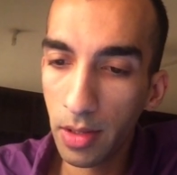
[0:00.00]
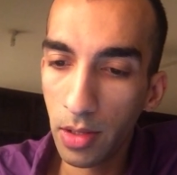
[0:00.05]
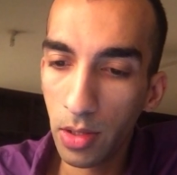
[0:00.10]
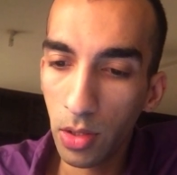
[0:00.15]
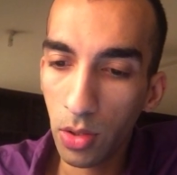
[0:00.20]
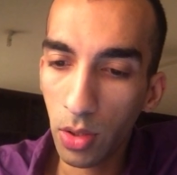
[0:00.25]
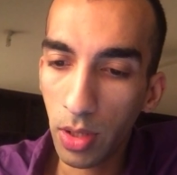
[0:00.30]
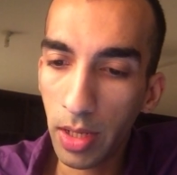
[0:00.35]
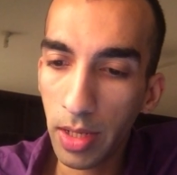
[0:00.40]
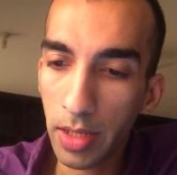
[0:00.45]

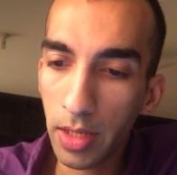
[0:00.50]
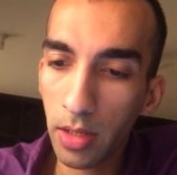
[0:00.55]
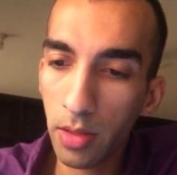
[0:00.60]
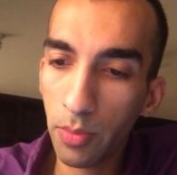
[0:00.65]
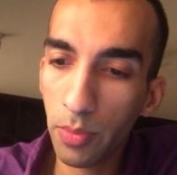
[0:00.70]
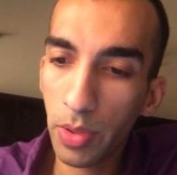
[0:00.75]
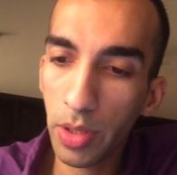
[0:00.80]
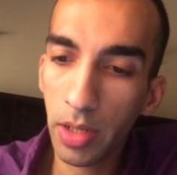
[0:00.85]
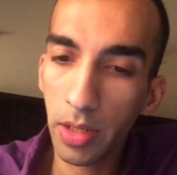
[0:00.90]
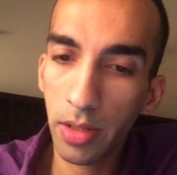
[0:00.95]
I can
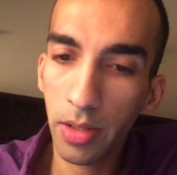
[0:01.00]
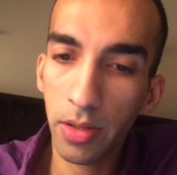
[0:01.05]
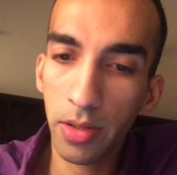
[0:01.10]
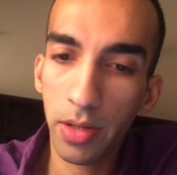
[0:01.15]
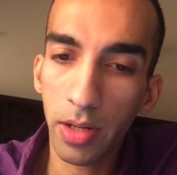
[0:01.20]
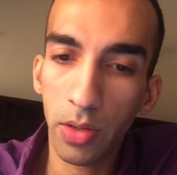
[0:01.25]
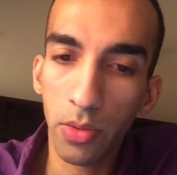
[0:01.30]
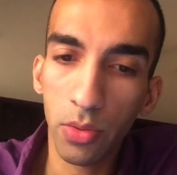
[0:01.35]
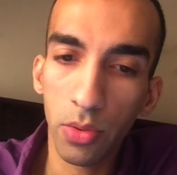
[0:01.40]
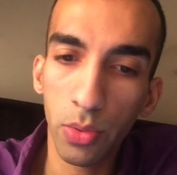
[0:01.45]
bring this
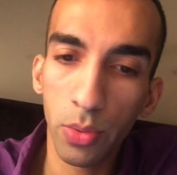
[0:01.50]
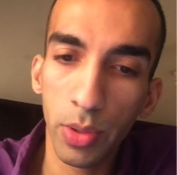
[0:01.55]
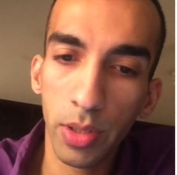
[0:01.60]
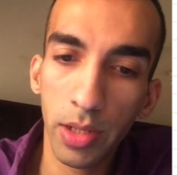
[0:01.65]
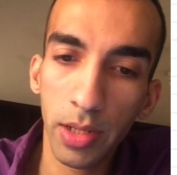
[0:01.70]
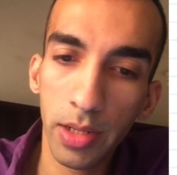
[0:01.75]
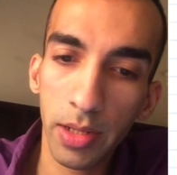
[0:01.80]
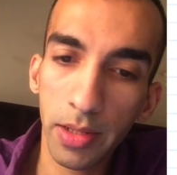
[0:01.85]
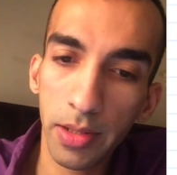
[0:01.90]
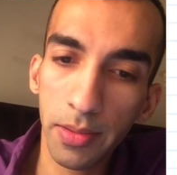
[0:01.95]
down over
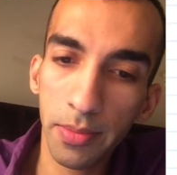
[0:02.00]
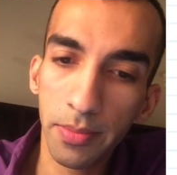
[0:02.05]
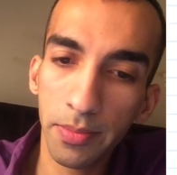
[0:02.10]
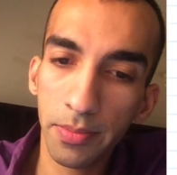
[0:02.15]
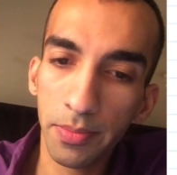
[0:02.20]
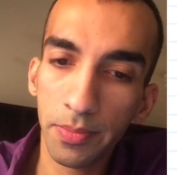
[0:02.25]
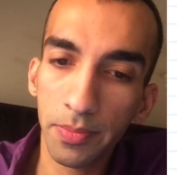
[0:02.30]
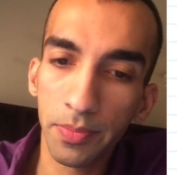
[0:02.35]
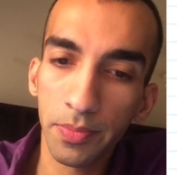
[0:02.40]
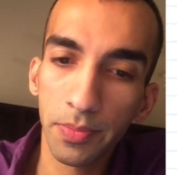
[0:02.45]
here
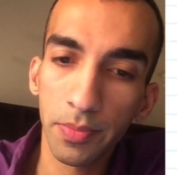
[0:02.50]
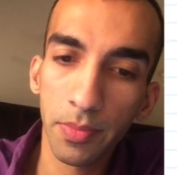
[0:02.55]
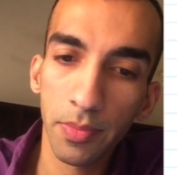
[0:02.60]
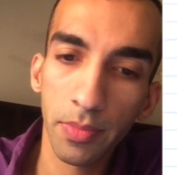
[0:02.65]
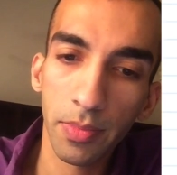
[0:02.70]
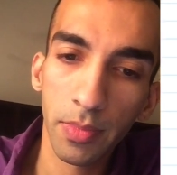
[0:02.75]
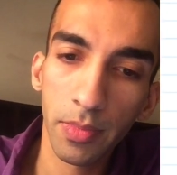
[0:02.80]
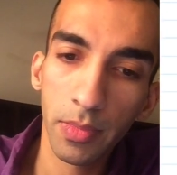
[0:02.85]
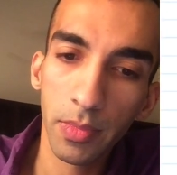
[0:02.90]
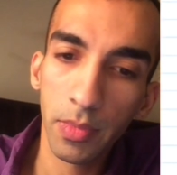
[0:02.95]

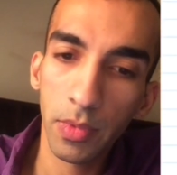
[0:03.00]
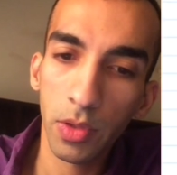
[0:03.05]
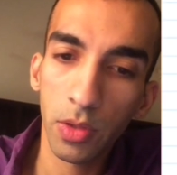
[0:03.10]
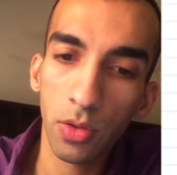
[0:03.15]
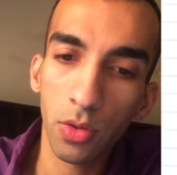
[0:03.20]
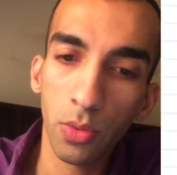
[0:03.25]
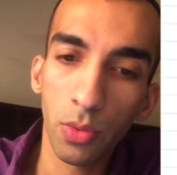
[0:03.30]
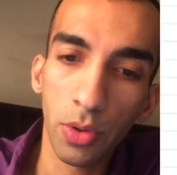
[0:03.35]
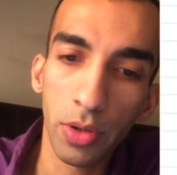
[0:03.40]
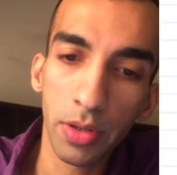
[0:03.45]
to
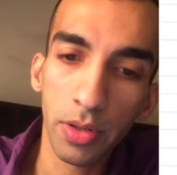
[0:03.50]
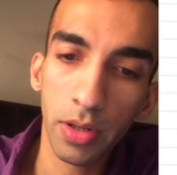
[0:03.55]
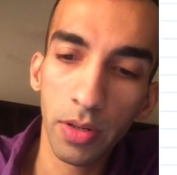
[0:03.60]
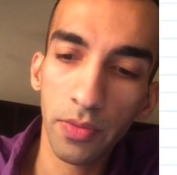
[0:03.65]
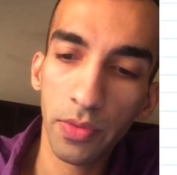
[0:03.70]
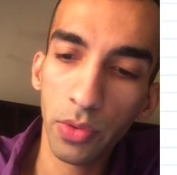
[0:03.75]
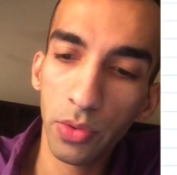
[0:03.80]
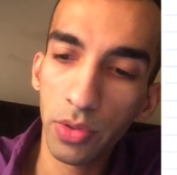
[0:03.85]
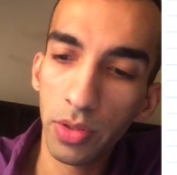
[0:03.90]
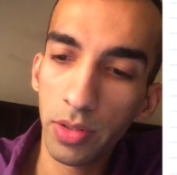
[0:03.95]
avoid
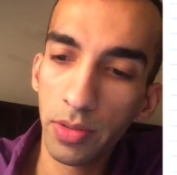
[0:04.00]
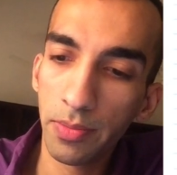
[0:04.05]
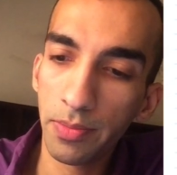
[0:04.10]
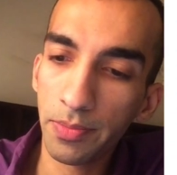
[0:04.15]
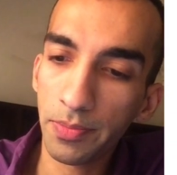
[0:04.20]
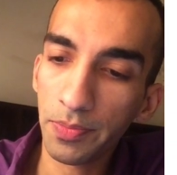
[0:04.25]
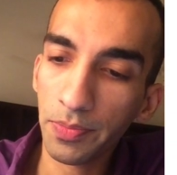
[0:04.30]
confusion.